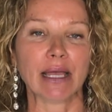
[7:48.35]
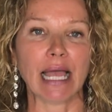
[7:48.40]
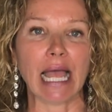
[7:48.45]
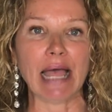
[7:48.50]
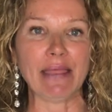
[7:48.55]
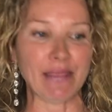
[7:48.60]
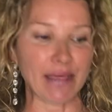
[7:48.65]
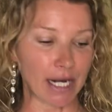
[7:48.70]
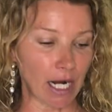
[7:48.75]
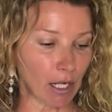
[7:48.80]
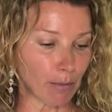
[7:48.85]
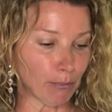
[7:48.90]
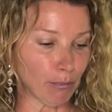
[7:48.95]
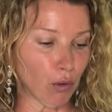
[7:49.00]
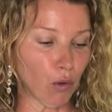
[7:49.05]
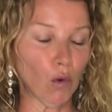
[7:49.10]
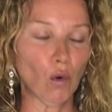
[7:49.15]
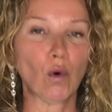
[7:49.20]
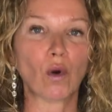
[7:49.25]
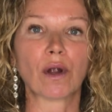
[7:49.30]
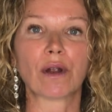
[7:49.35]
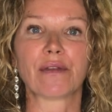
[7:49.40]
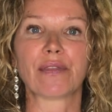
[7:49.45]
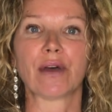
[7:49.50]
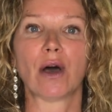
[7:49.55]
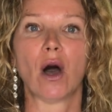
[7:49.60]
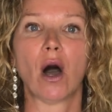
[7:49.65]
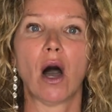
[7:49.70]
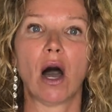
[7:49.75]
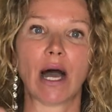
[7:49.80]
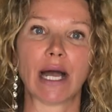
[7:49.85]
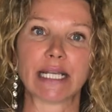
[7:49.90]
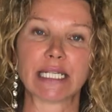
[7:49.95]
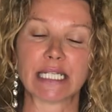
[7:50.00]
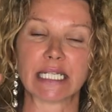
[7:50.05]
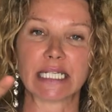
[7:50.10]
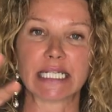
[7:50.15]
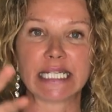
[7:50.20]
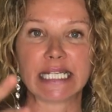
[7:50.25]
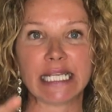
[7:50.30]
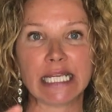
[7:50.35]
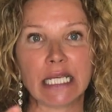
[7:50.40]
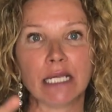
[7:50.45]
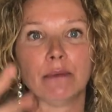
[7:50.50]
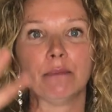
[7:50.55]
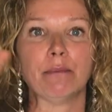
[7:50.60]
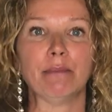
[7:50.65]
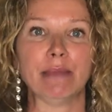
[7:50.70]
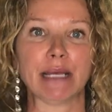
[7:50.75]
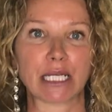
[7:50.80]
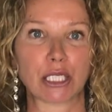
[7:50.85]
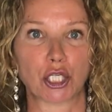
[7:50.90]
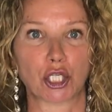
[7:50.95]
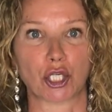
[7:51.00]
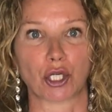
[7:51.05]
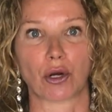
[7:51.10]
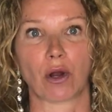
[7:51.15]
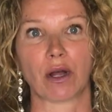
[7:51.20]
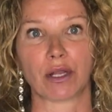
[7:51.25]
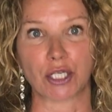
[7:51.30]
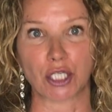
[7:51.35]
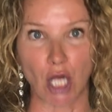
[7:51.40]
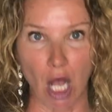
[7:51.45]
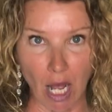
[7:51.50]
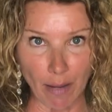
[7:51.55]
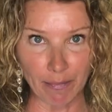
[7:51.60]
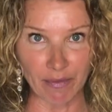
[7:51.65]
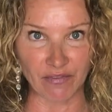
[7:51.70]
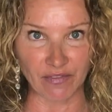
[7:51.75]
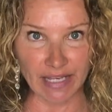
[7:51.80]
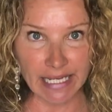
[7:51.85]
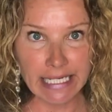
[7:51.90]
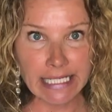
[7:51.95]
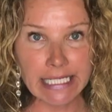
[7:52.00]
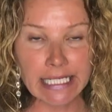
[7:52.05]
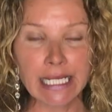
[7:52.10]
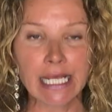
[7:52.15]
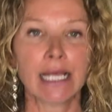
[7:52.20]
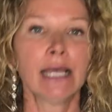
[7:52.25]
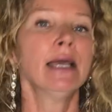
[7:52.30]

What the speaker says: and then I'll pour the hot tea mixture on top of it,